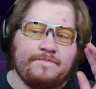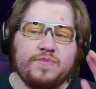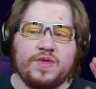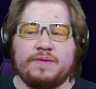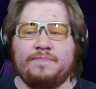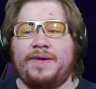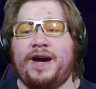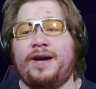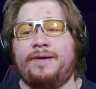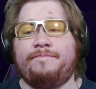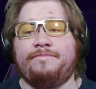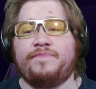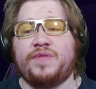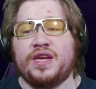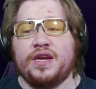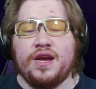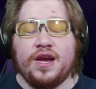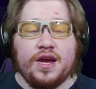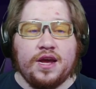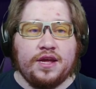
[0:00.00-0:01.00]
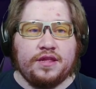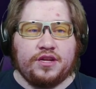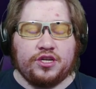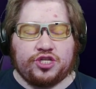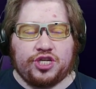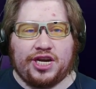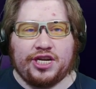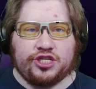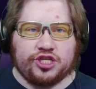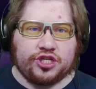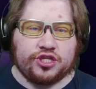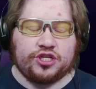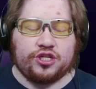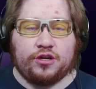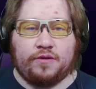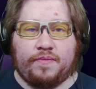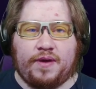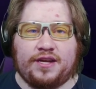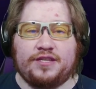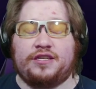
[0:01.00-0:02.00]
But the changes to
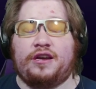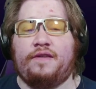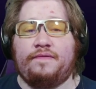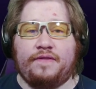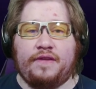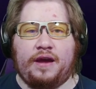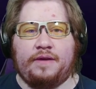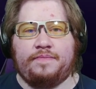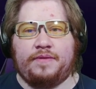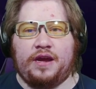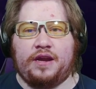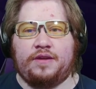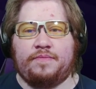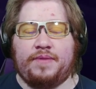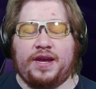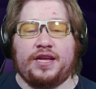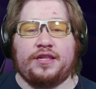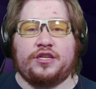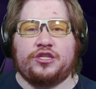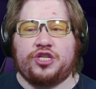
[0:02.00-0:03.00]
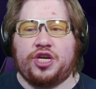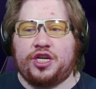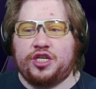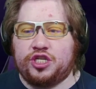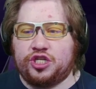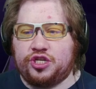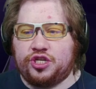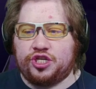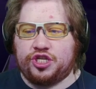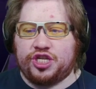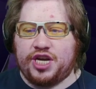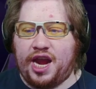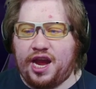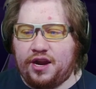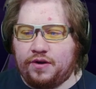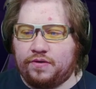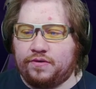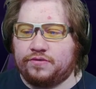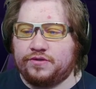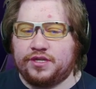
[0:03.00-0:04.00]
myself that I plan to make, the changes to
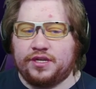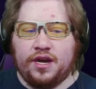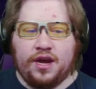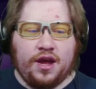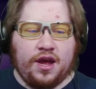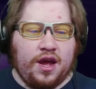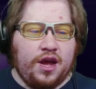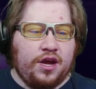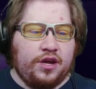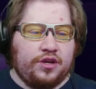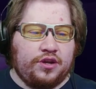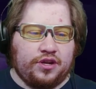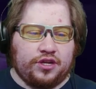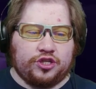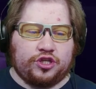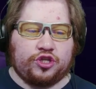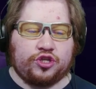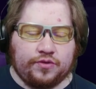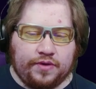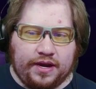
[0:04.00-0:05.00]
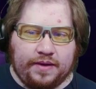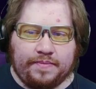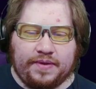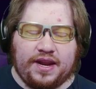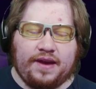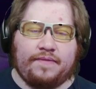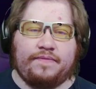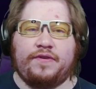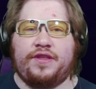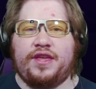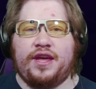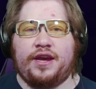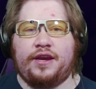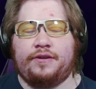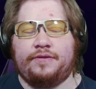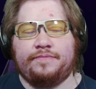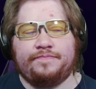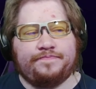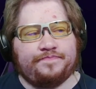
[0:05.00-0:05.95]
channels, to the stream and everything,